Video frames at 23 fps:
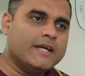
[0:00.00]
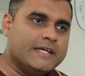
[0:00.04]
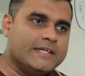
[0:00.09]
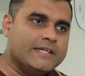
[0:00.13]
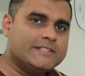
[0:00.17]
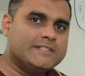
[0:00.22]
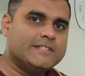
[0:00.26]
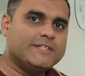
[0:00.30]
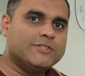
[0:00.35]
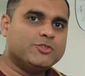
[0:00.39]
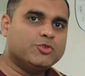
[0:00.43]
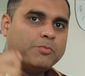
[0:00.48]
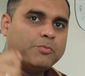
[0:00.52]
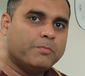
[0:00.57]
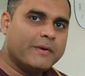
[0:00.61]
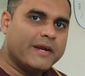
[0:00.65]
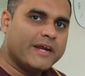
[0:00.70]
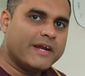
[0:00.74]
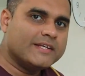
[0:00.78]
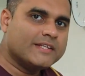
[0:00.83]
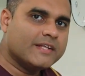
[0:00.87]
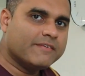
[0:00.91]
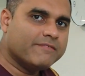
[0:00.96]
easy to
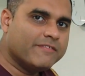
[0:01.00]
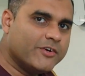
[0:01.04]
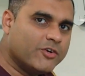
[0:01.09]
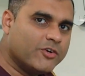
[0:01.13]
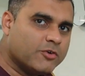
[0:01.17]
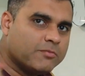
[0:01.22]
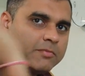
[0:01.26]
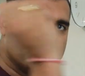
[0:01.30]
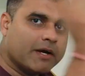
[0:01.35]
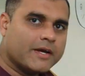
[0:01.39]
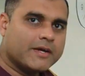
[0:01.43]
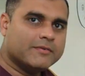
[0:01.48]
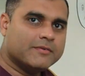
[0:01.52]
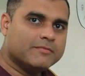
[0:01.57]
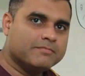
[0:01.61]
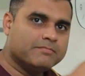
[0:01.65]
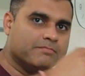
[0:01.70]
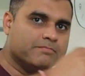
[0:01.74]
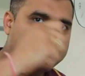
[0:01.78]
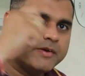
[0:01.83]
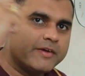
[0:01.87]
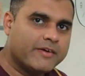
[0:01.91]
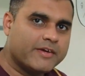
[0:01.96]
break the window by
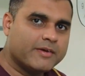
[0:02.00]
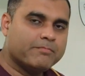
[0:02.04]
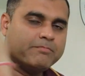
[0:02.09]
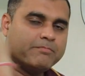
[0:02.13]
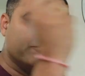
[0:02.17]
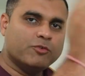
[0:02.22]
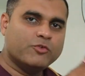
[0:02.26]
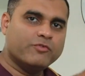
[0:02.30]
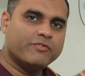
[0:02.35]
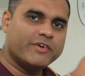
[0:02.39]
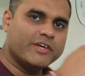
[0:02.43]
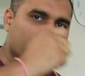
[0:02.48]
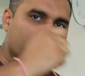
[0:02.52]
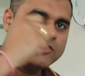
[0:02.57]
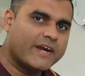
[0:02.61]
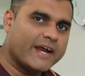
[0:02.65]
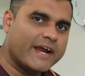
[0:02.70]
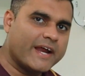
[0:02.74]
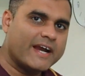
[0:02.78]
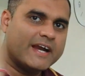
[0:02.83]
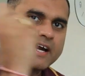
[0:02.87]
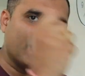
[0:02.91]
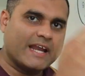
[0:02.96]
moving your
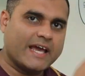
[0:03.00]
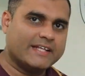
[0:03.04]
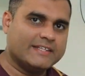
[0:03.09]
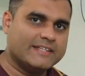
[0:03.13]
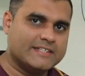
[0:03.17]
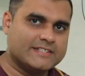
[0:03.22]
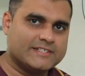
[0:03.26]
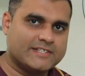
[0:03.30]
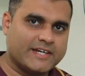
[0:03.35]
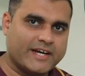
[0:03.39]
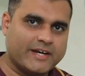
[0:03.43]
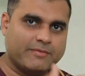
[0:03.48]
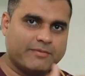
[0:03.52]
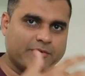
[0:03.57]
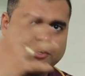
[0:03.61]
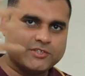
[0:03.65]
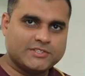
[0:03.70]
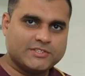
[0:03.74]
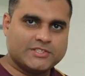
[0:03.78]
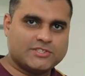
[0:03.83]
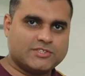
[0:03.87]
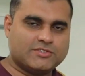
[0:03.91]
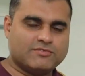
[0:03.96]
hand like this, right,
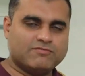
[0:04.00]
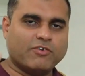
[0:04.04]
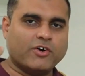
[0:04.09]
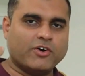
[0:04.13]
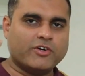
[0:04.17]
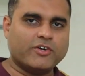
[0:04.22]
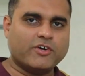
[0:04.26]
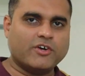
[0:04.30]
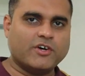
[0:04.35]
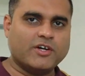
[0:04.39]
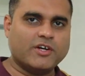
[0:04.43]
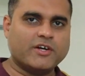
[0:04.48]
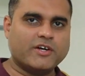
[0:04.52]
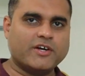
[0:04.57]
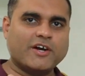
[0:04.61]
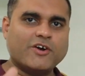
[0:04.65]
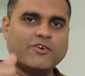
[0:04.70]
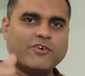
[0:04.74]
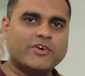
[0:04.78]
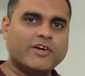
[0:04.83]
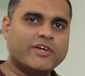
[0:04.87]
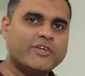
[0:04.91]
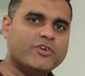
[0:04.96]
because it's water all
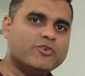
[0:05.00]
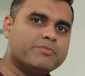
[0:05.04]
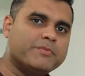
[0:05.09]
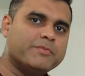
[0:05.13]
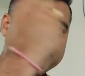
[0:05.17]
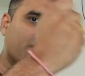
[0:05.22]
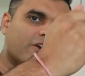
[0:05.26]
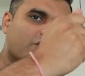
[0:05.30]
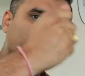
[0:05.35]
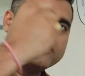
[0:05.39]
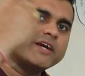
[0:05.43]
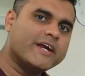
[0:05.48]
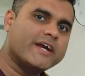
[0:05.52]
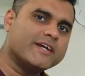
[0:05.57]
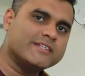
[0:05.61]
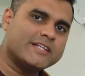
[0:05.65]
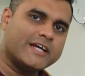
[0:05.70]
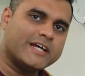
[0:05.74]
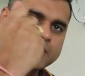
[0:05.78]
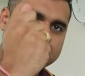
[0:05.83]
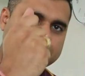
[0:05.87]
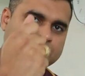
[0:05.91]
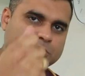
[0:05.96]
around. You may not get
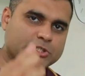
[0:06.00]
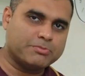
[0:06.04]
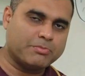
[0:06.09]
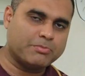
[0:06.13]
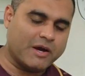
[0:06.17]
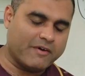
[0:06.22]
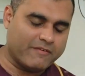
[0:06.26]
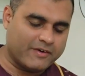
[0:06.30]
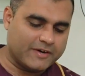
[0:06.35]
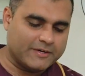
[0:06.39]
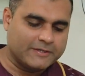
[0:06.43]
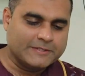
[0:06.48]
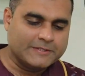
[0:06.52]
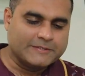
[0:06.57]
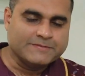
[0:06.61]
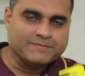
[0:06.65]
that much power.